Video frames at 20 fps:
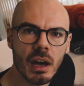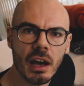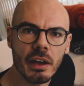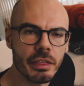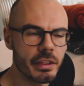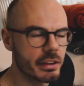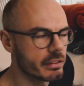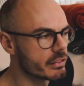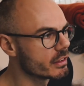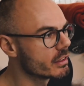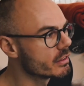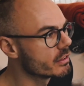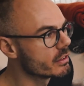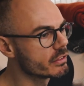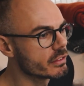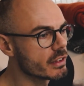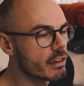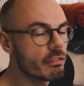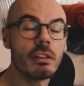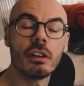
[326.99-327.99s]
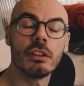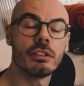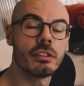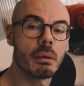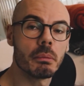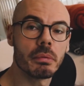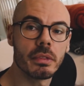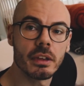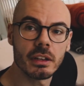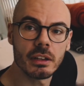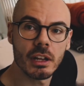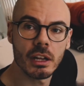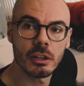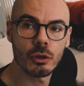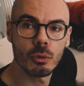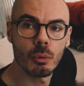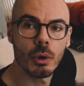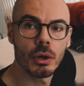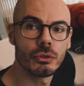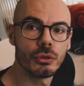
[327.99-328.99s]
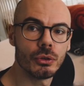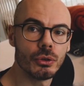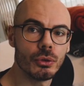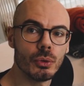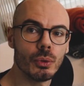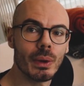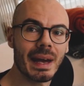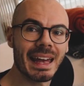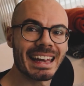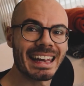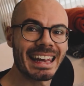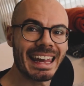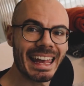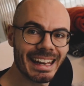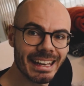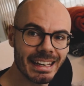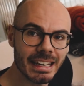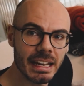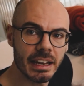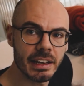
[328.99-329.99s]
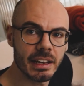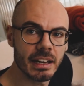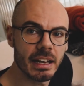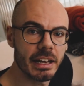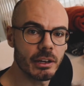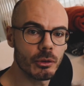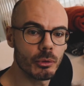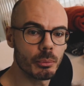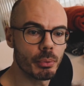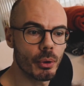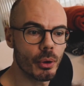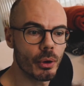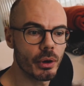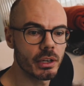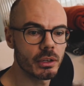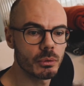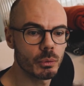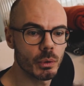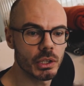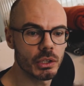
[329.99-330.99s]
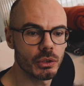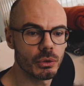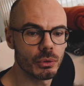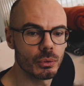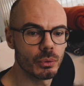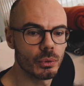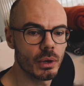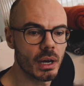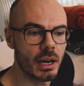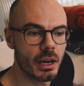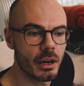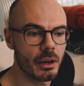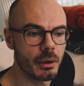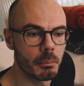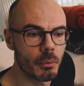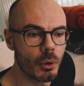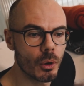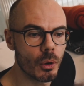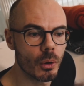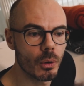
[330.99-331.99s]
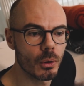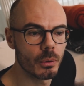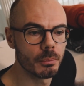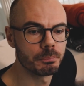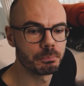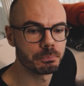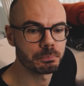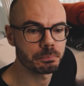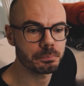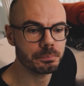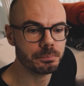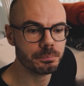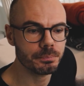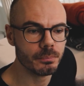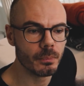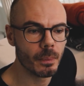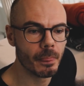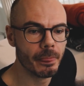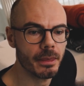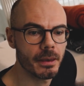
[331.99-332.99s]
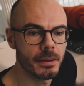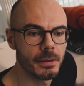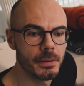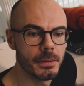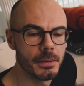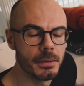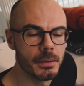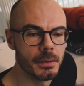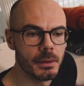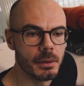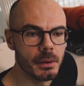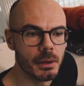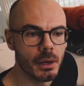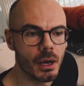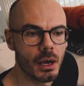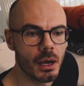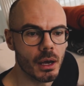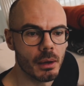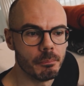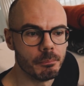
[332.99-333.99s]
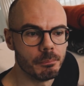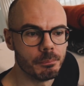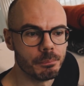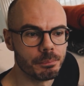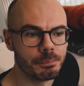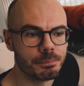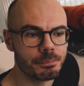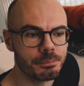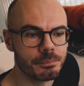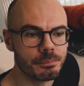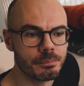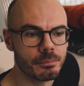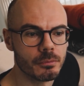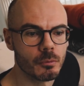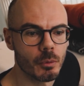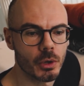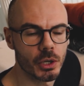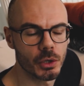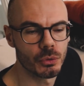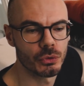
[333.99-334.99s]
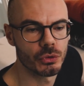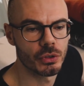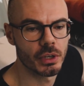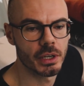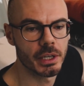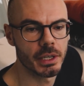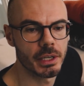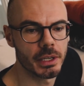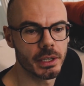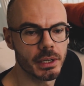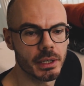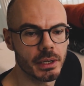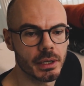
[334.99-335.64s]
I think this is definitely something that you want to do again at a later point when you are more, what can you say,